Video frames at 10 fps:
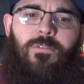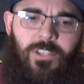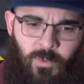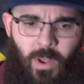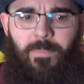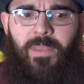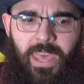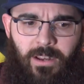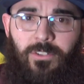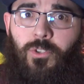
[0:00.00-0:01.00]
to swap the
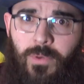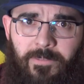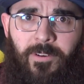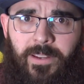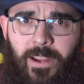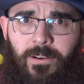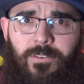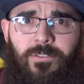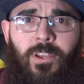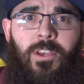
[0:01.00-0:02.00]
head on two different
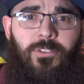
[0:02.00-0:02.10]
characters,